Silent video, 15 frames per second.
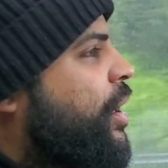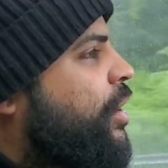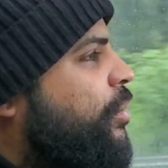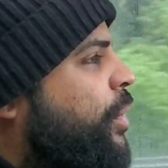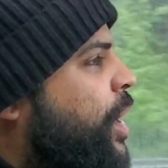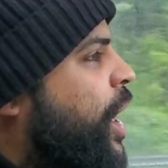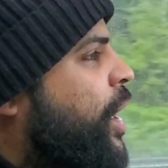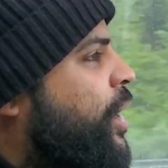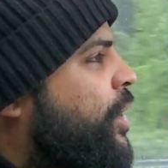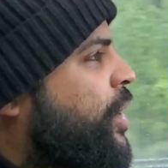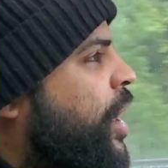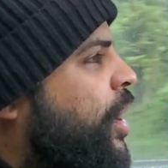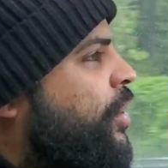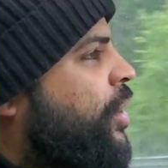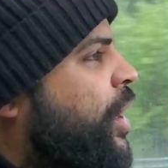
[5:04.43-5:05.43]
We got it
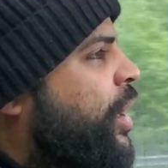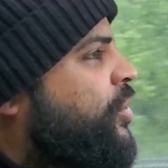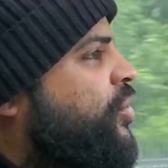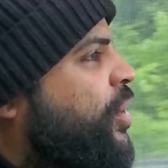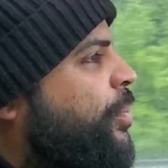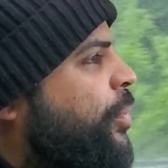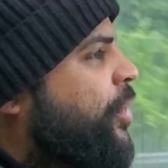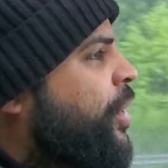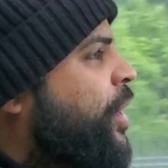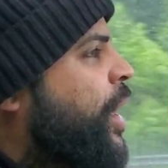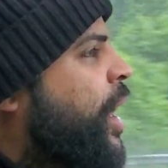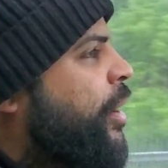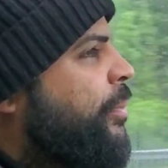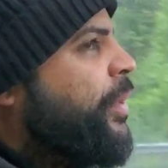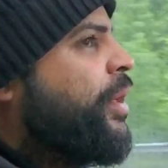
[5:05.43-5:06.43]
down a lot cheaper than
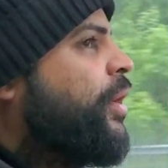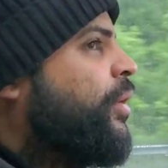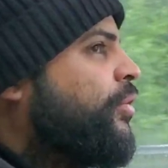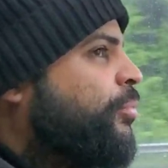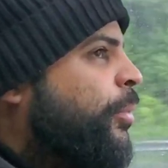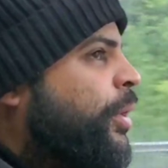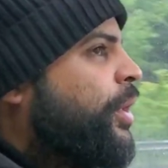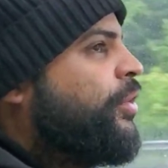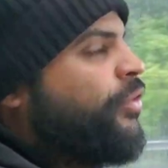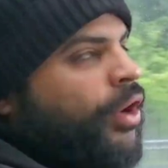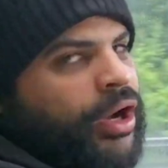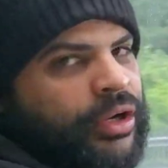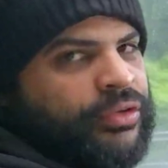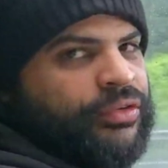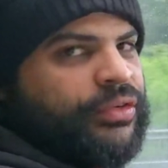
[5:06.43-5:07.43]
that because money
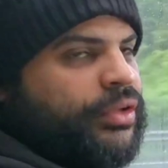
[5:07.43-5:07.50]
talks.